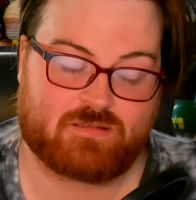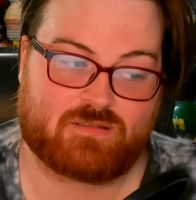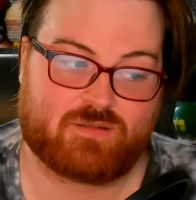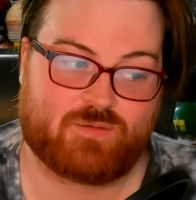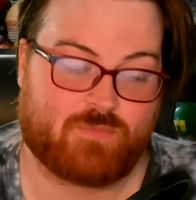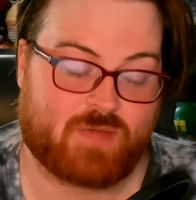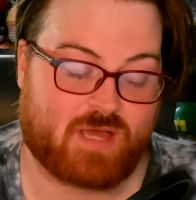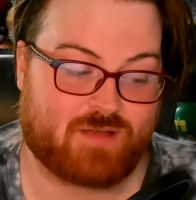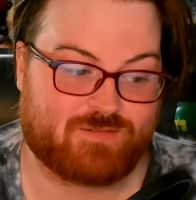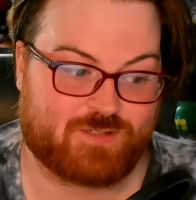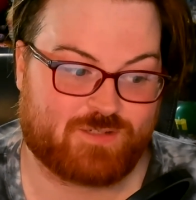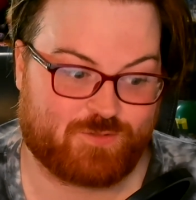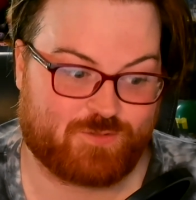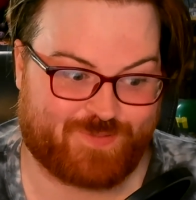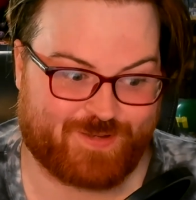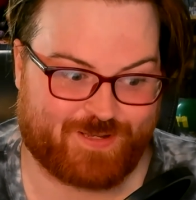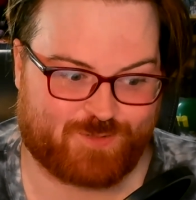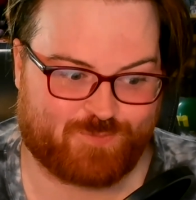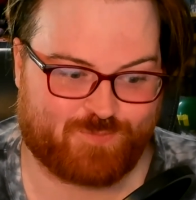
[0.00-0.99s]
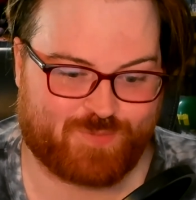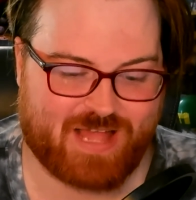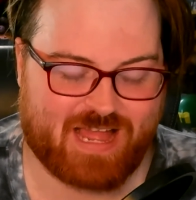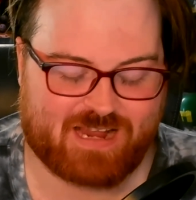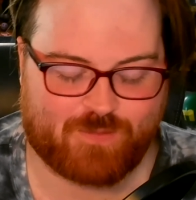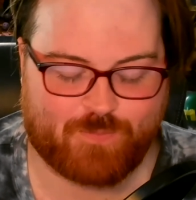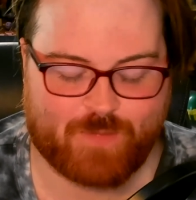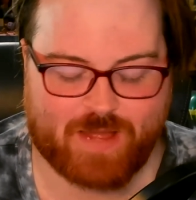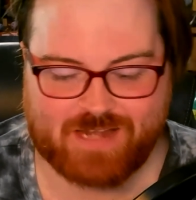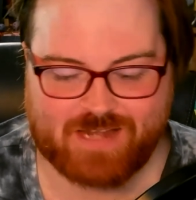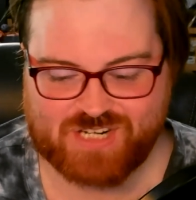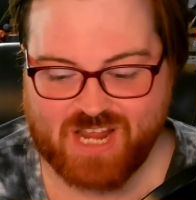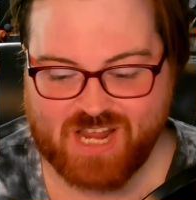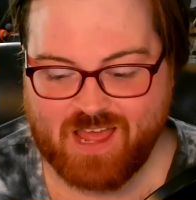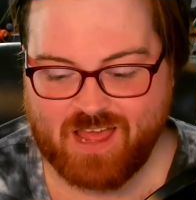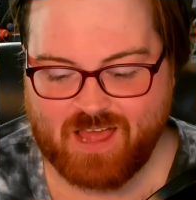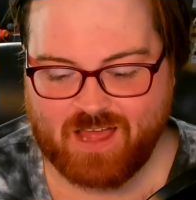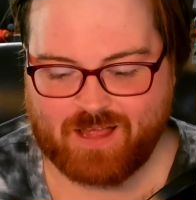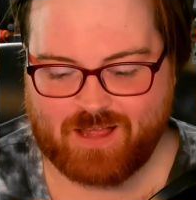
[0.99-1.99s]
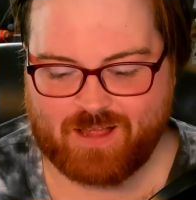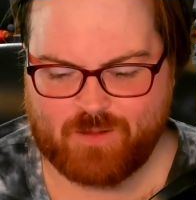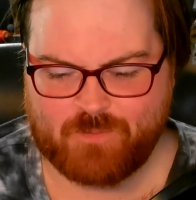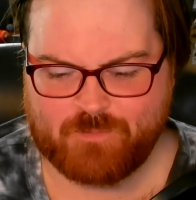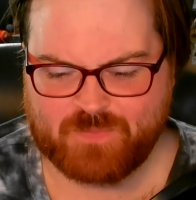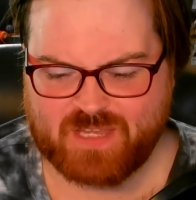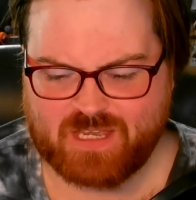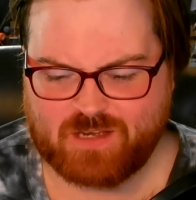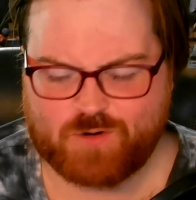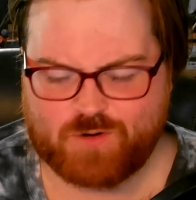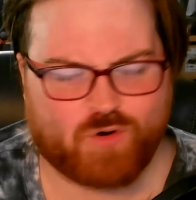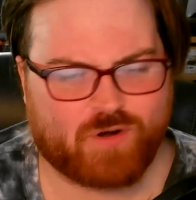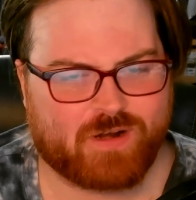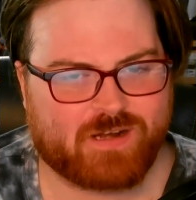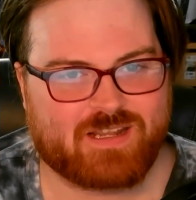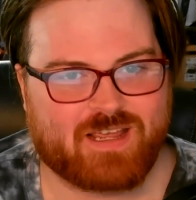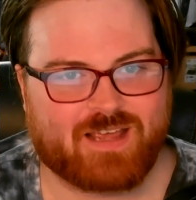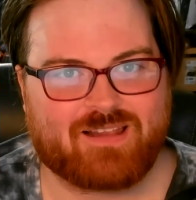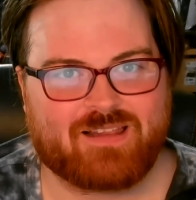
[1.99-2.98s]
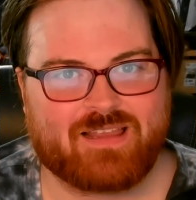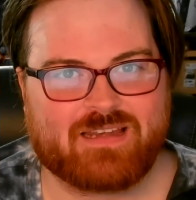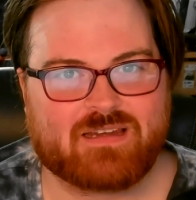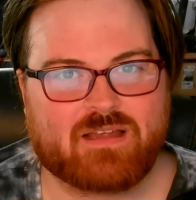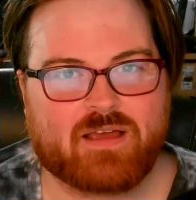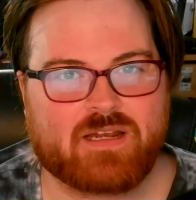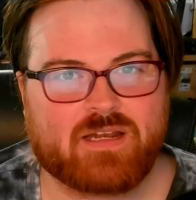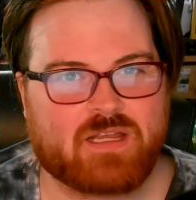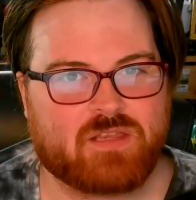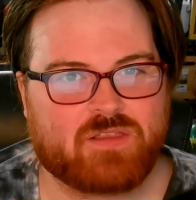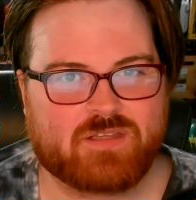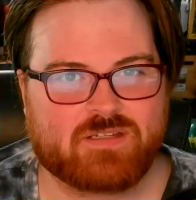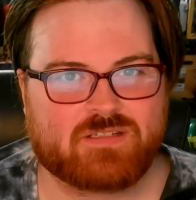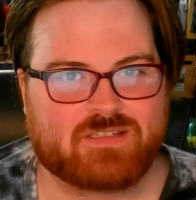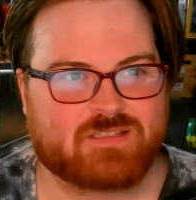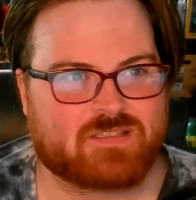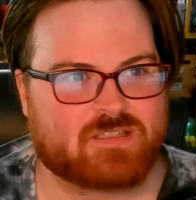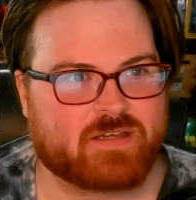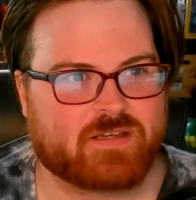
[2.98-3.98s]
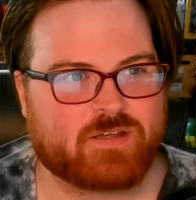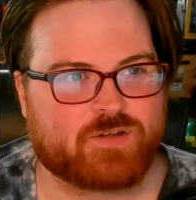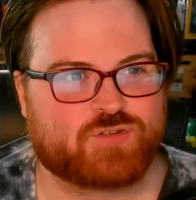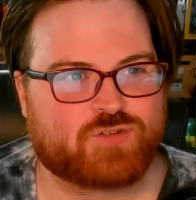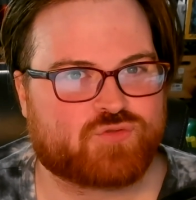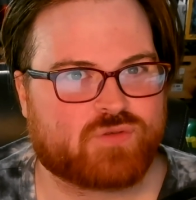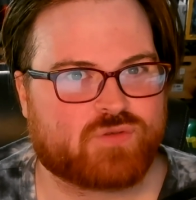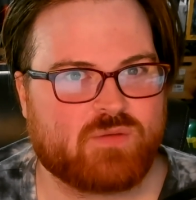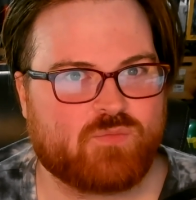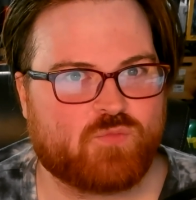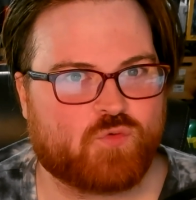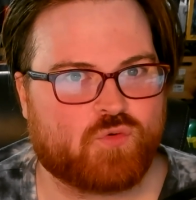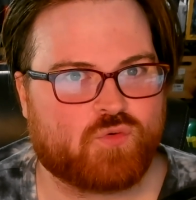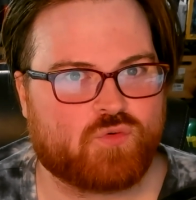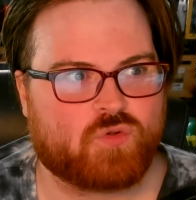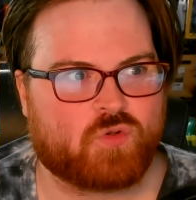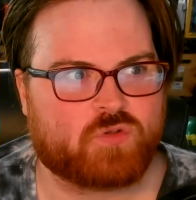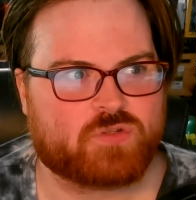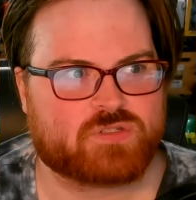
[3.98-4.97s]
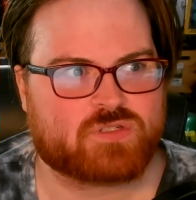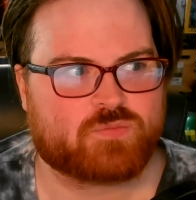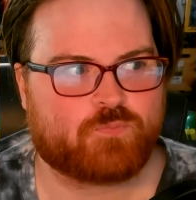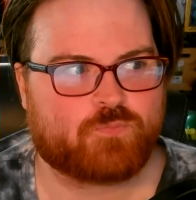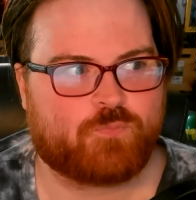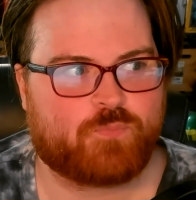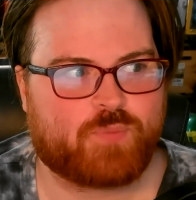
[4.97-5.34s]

Mountain Dew pitch black match. According to LA Knight, he thinks it's like Extreme Rules,